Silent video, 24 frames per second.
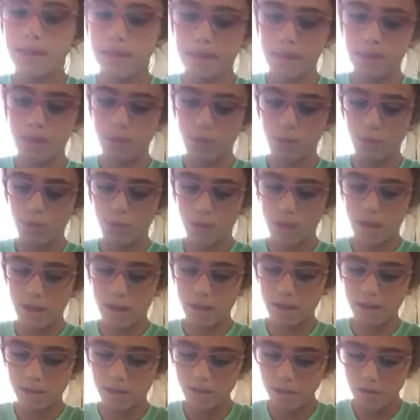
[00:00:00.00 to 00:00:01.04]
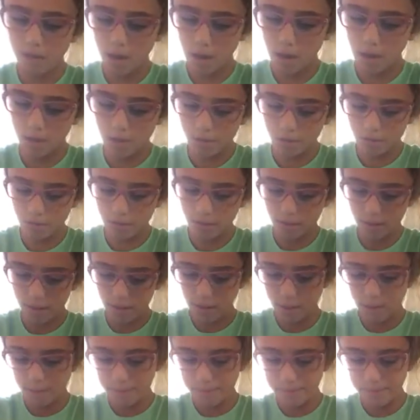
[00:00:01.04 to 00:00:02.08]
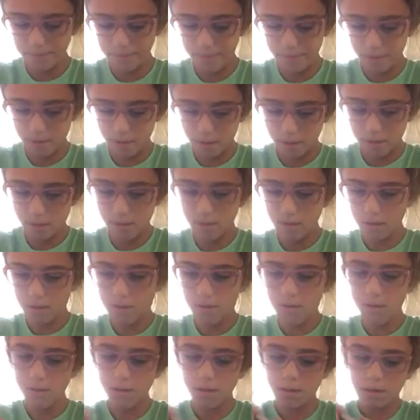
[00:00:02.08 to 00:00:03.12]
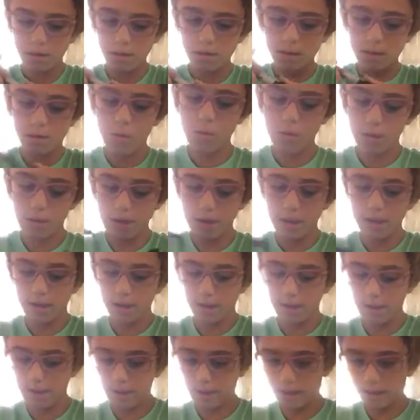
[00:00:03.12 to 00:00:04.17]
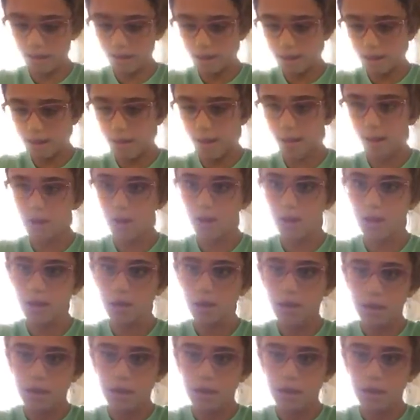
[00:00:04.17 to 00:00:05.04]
and then you'll write colors on them, or anything like